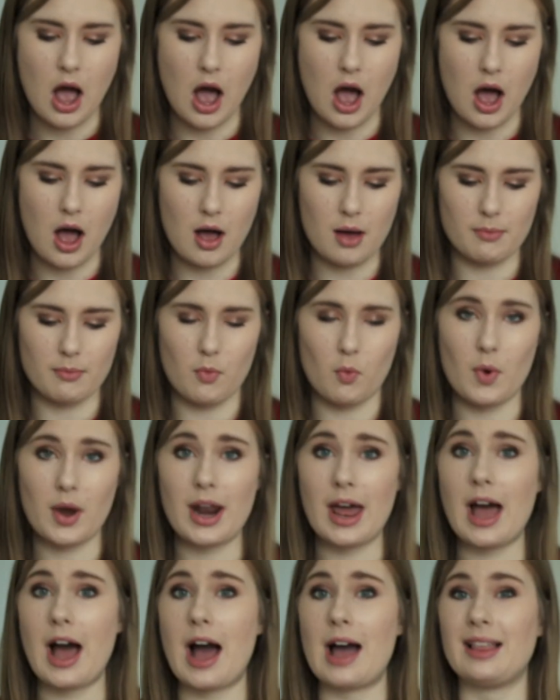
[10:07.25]
Um, when
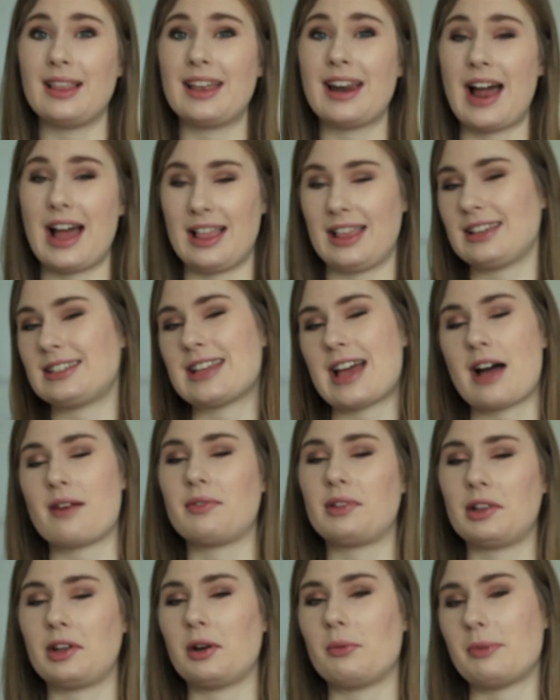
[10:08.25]
I highlight, I like to
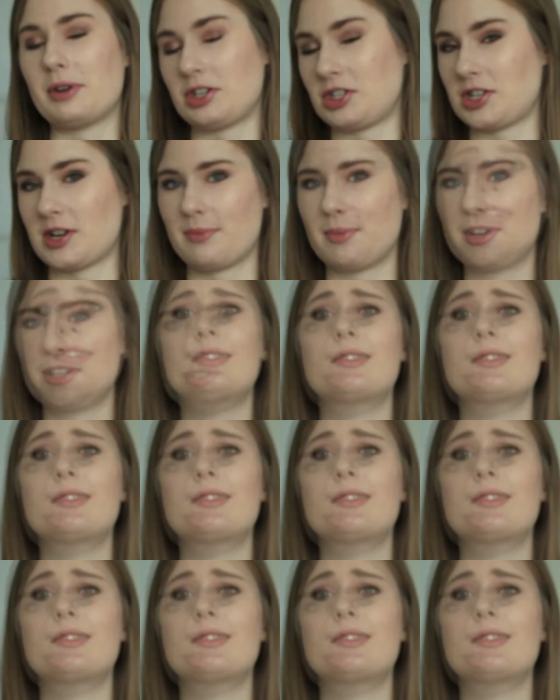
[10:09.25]
have a little bit of shimmer.